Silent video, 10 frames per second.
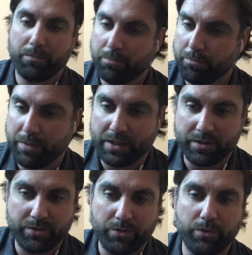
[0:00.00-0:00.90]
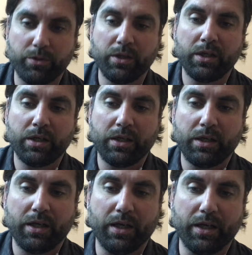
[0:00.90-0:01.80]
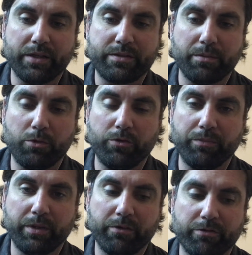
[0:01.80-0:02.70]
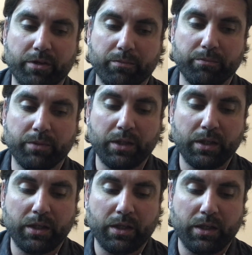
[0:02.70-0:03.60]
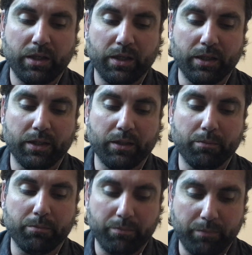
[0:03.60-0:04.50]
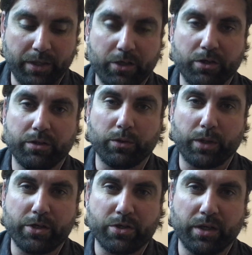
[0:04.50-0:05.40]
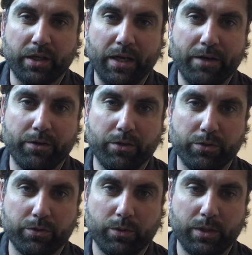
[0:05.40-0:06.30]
make do to move me from my current location in Cairo